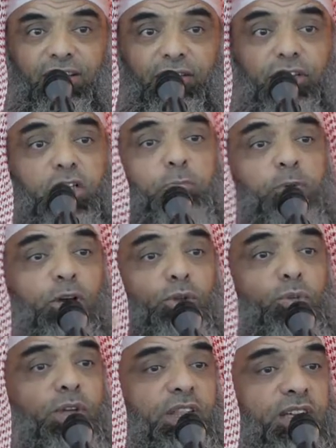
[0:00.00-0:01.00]

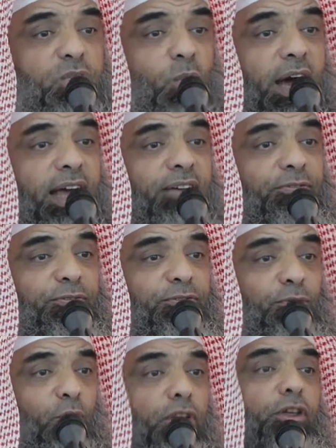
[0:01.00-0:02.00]
Dispute with his
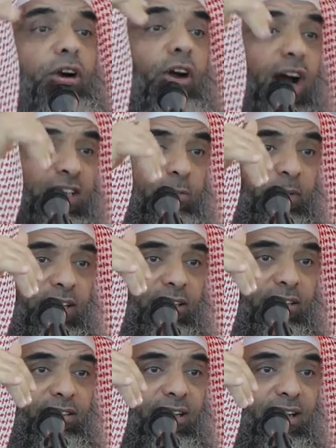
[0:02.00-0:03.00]
wife, with her
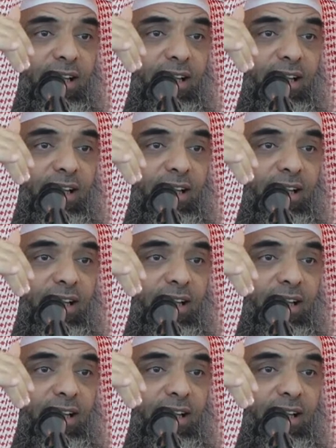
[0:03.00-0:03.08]
husband,